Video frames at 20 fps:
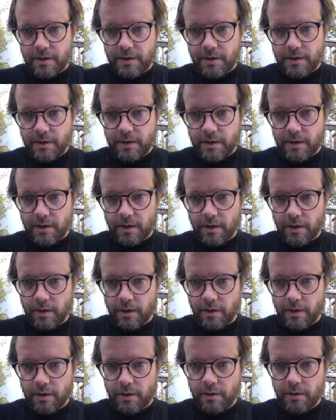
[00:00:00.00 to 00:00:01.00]

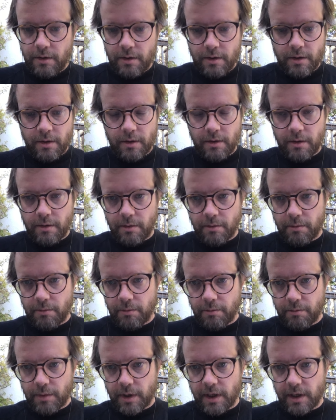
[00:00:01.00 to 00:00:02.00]
So
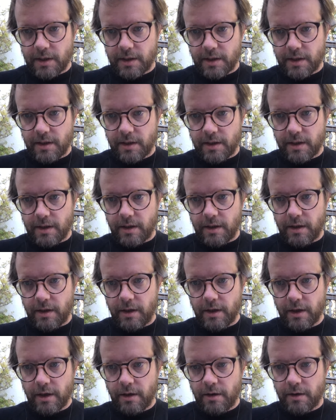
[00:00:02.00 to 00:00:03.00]
pass this in
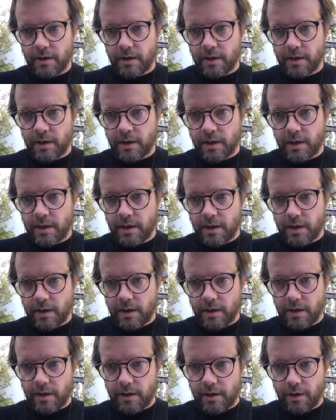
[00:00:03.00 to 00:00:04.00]
here,
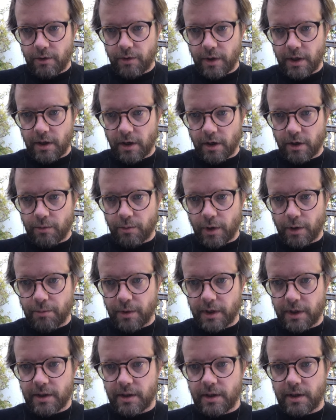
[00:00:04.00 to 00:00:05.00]
hit the create artwork
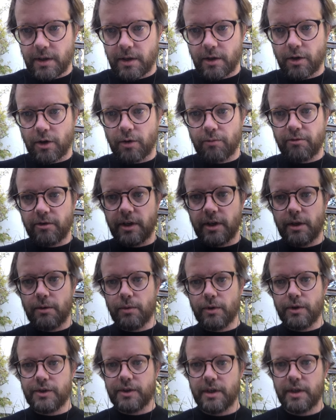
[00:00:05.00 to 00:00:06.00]
button, and hopefully
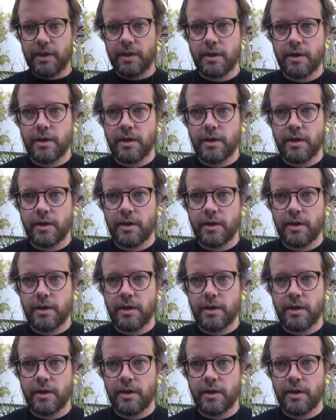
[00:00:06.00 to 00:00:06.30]
we'll see